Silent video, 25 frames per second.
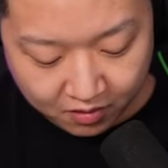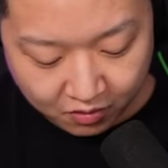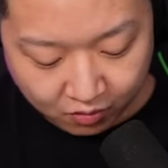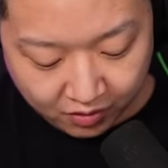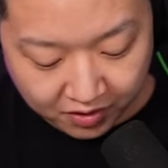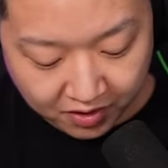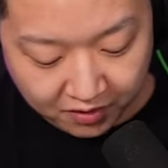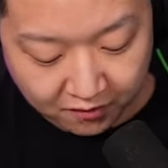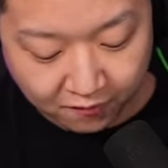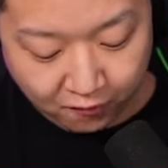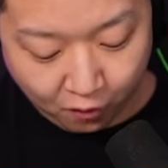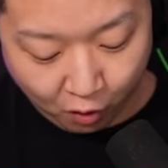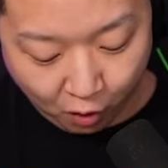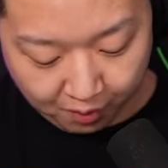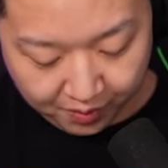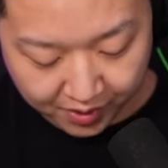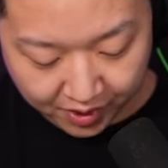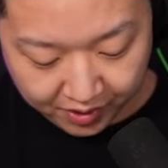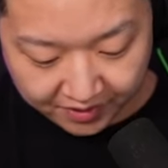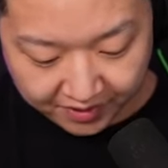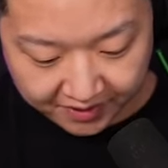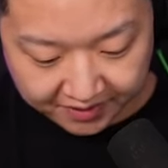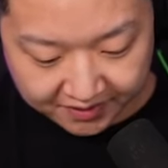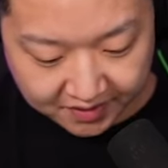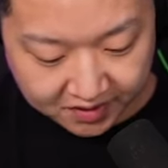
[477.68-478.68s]
We need four
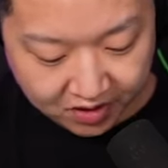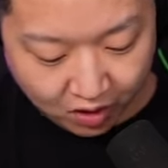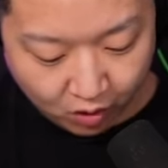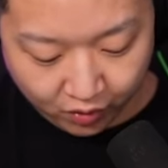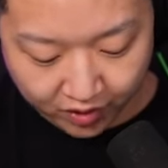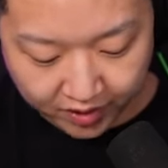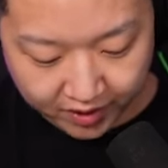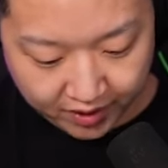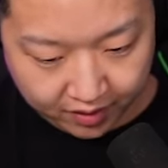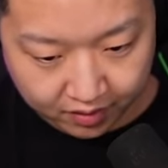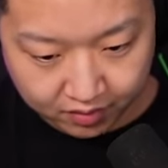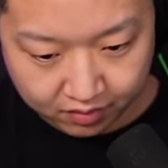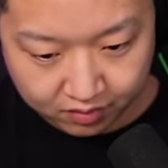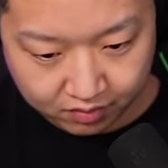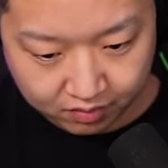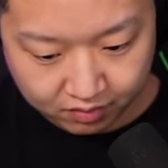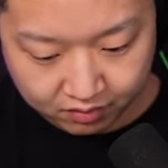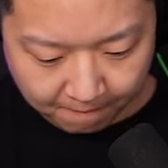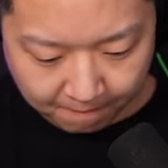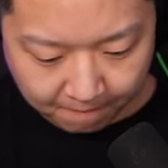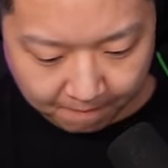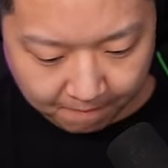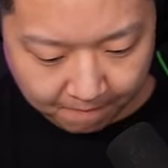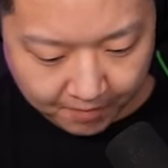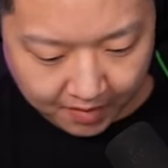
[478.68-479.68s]
buildings. That's all we need.
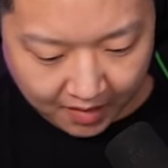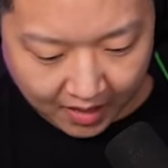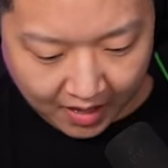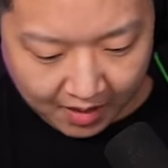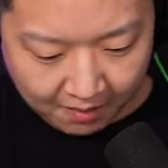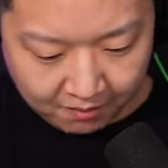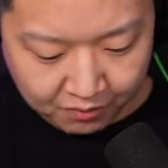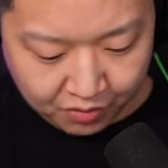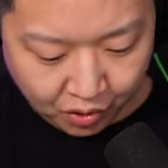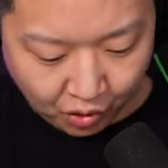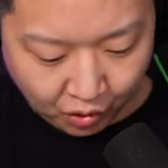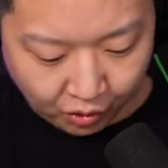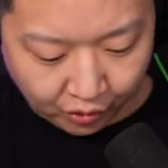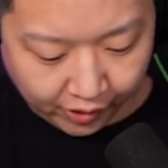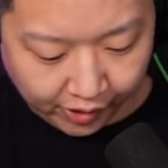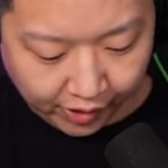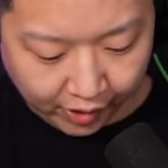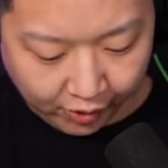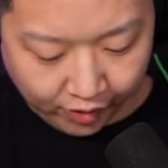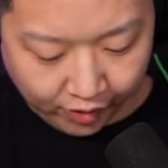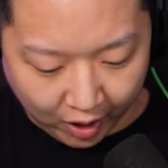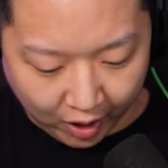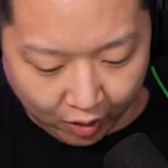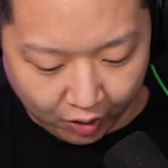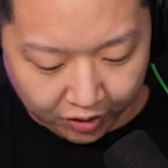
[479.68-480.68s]
I'm totally
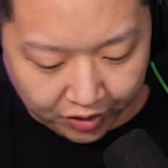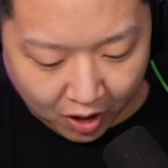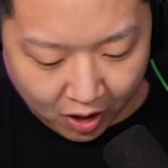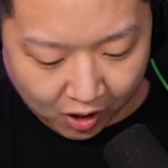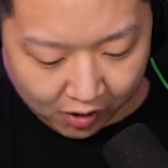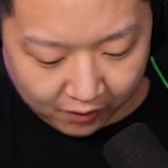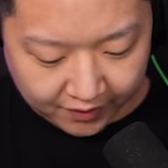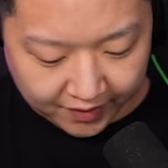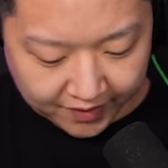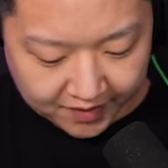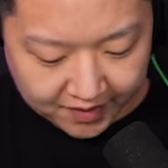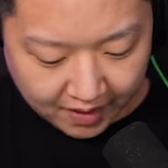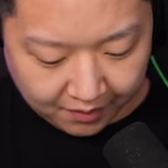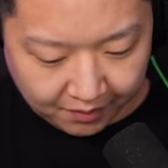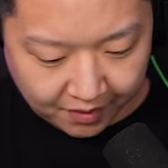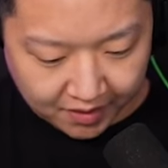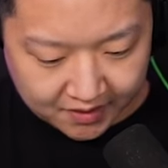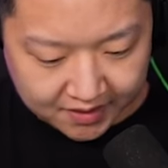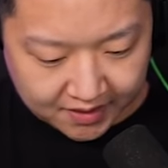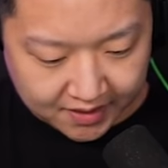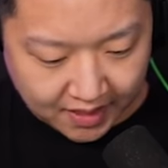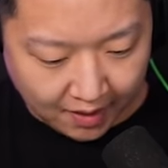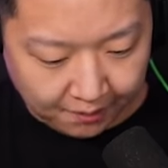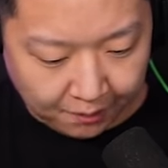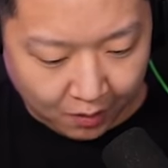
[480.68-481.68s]
with all this. I'm going to
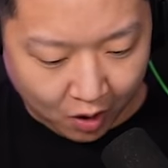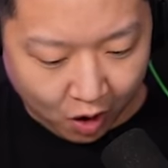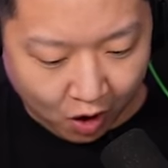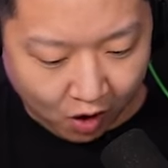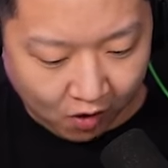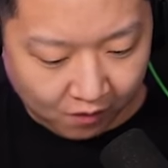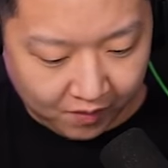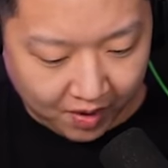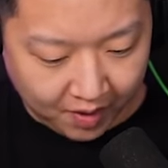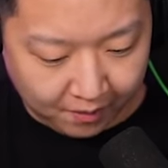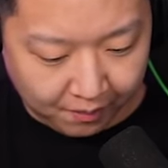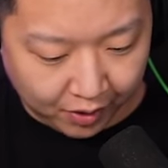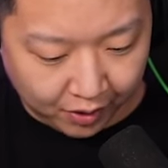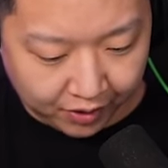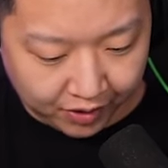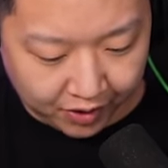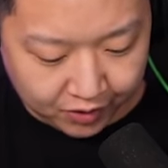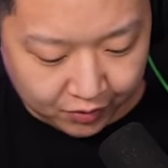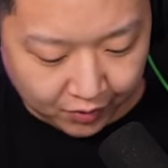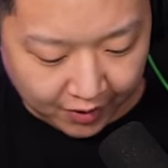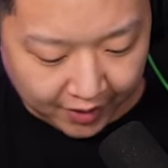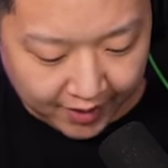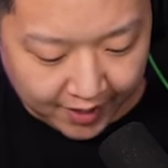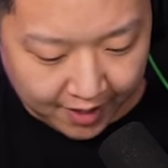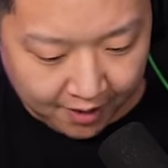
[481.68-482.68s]
set up all of my buildings
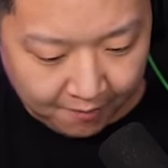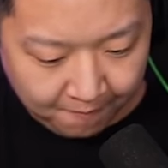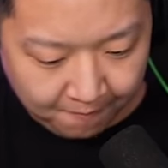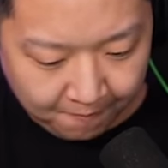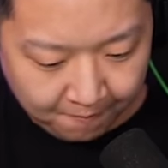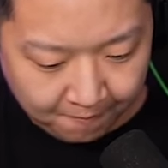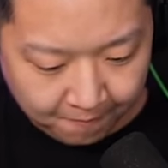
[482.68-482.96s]
right now.